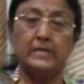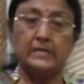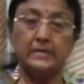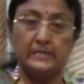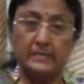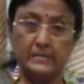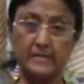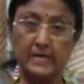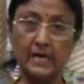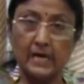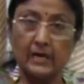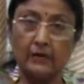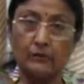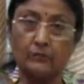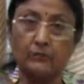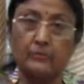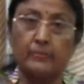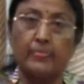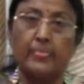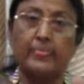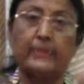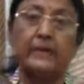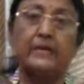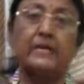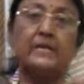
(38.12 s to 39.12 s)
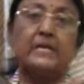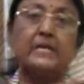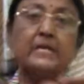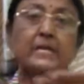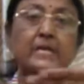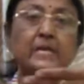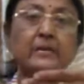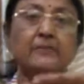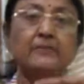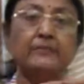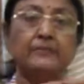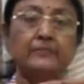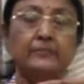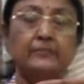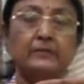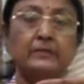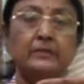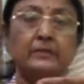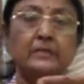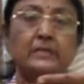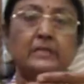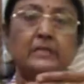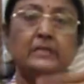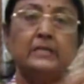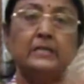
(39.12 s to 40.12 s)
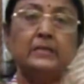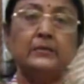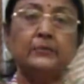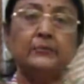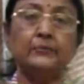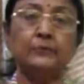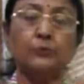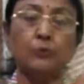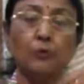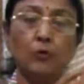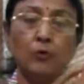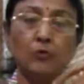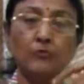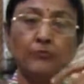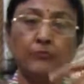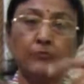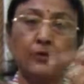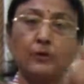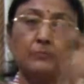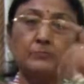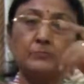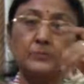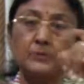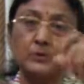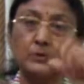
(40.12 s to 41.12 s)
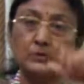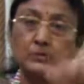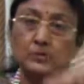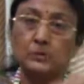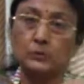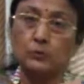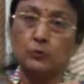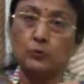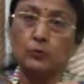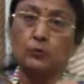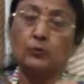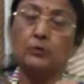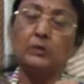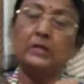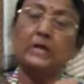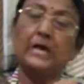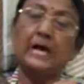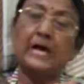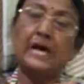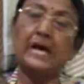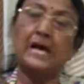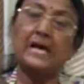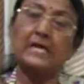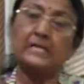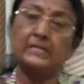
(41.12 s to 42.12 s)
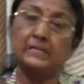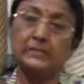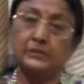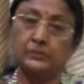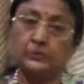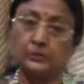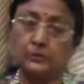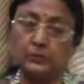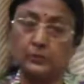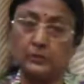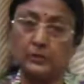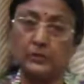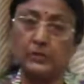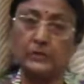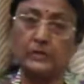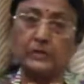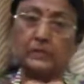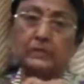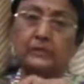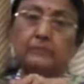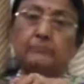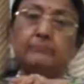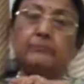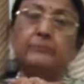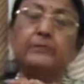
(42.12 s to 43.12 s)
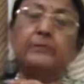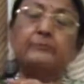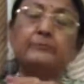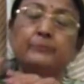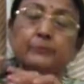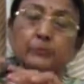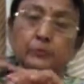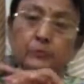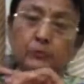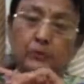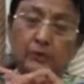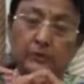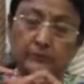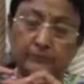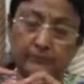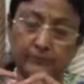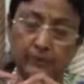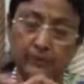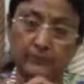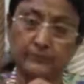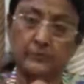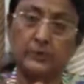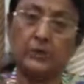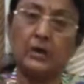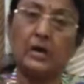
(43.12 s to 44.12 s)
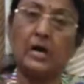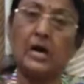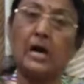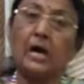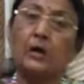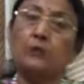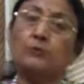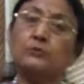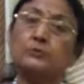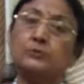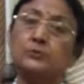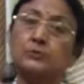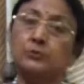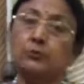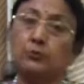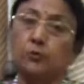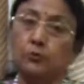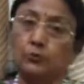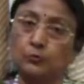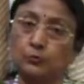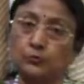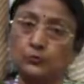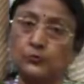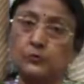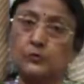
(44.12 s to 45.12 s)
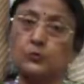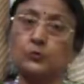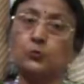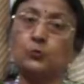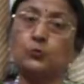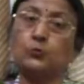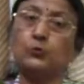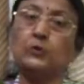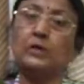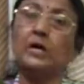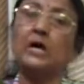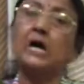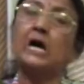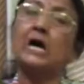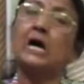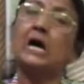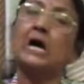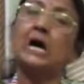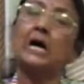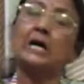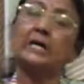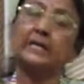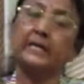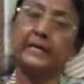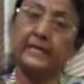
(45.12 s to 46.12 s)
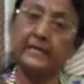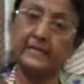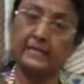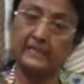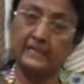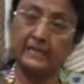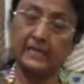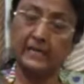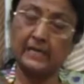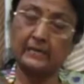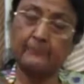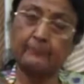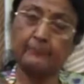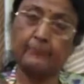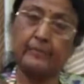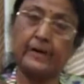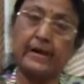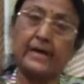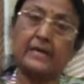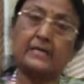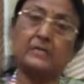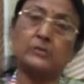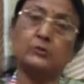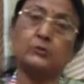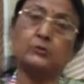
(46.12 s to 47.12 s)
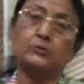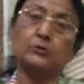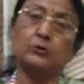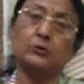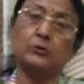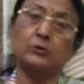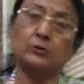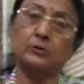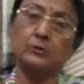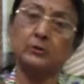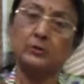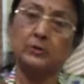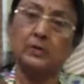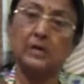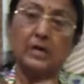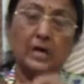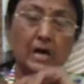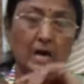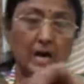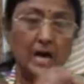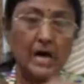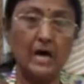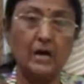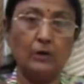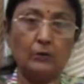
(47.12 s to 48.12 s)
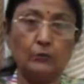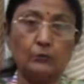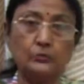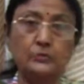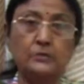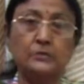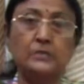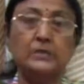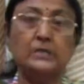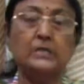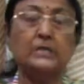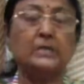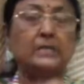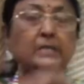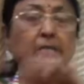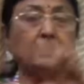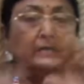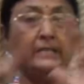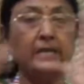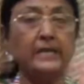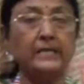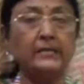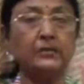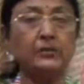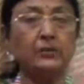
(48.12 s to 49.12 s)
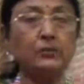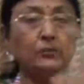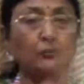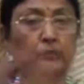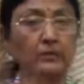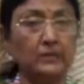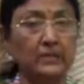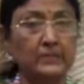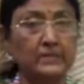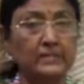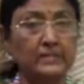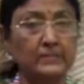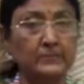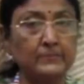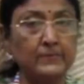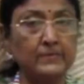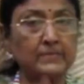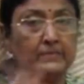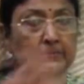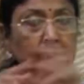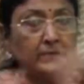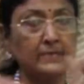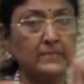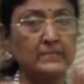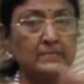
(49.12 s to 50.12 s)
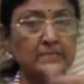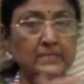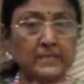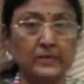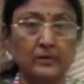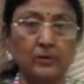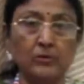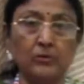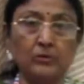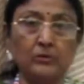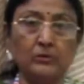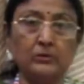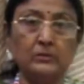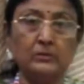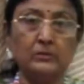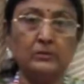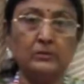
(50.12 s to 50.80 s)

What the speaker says: Now, if you go from your school and if you go from your house, you go to school, again come back to your house, then your total displacement is 0.